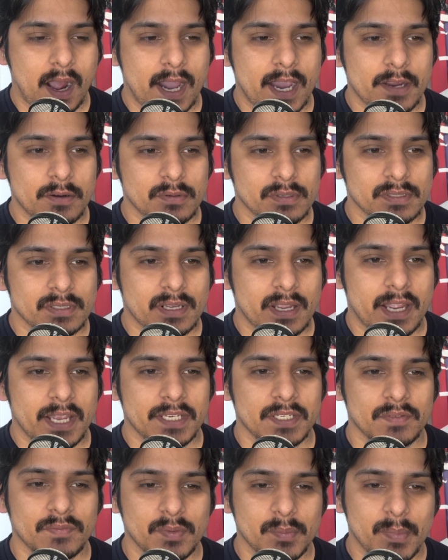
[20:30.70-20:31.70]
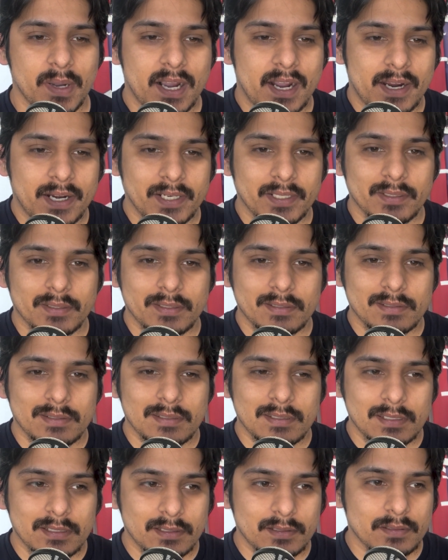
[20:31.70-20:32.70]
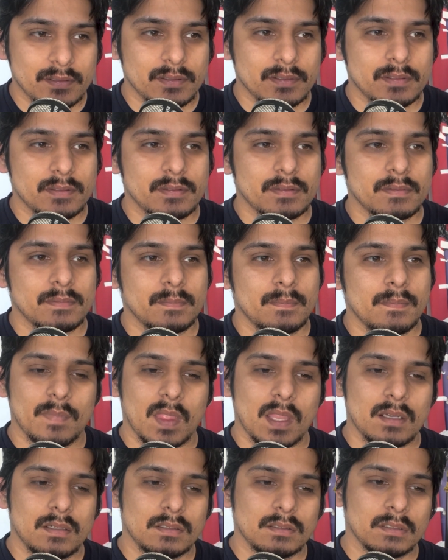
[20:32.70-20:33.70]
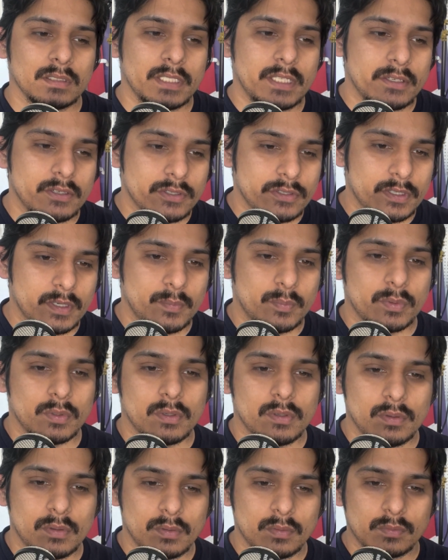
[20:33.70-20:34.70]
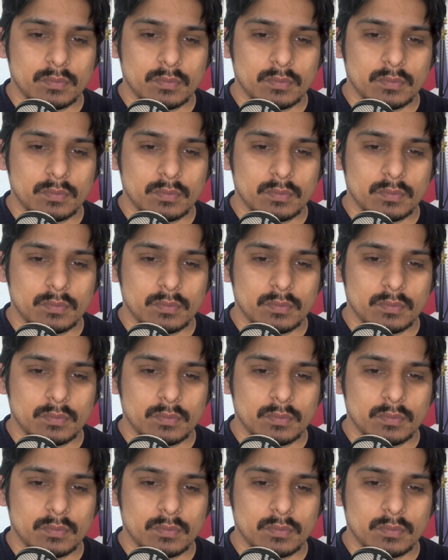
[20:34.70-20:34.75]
was kind of a behind the scenes leadership role.